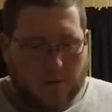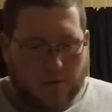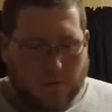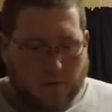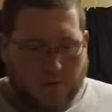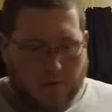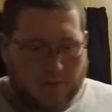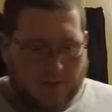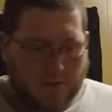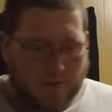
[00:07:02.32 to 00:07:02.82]

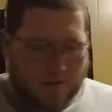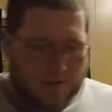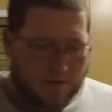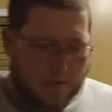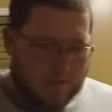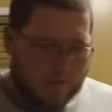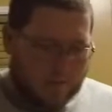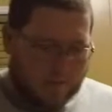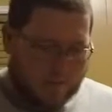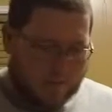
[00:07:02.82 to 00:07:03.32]
with
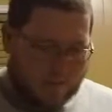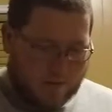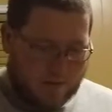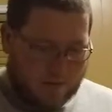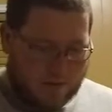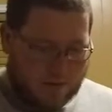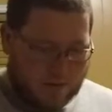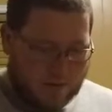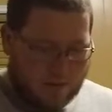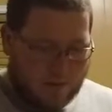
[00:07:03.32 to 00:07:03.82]

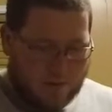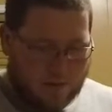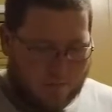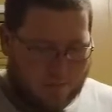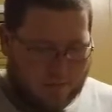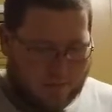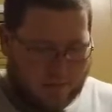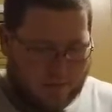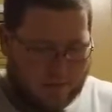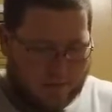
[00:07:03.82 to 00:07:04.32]
a, let me
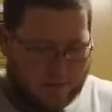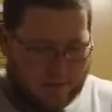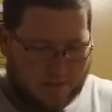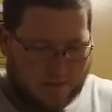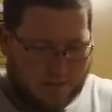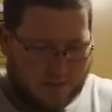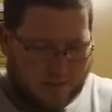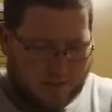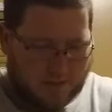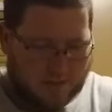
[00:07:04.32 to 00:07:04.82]
take
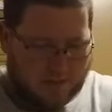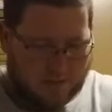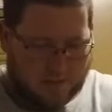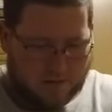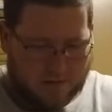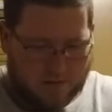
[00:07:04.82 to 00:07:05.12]
this out of